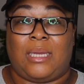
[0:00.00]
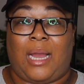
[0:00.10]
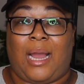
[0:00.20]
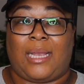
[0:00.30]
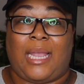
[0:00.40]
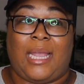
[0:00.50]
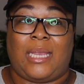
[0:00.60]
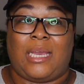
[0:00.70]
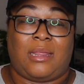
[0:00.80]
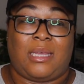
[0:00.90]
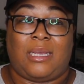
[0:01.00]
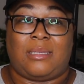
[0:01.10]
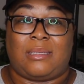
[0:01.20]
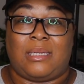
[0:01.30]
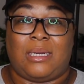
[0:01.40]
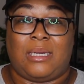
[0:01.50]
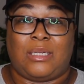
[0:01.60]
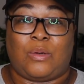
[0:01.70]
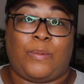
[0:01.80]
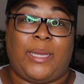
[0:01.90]
I can't get things
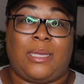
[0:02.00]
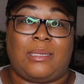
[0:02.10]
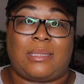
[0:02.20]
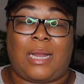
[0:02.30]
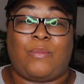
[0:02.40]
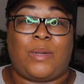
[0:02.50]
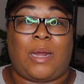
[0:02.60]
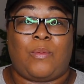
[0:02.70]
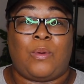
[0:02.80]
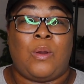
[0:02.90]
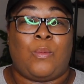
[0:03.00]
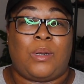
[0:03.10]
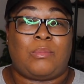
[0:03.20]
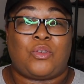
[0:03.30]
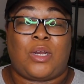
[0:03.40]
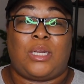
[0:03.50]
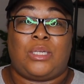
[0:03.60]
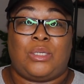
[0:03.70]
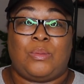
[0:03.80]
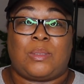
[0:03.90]
done quick. It's like when I'm when I'm trying
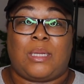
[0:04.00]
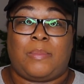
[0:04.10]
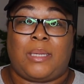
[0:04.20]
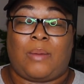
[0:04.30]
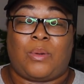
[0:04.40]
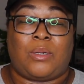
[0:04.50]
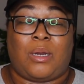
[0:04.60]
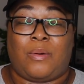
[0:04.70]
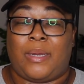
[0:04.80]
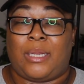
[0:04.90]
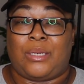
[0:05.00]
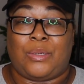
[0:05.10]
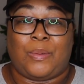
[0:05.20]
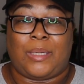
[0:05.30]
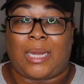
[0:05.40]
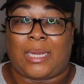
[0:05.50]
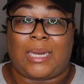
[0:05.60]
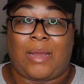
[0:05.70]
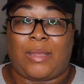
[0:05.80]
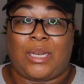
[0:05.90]
to do something, I want to go ahead and do it, knock
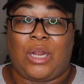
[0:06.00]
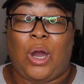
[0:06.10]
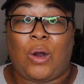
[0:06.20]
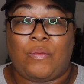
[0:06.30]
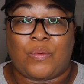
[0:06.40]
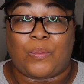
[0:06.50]
it out, get it over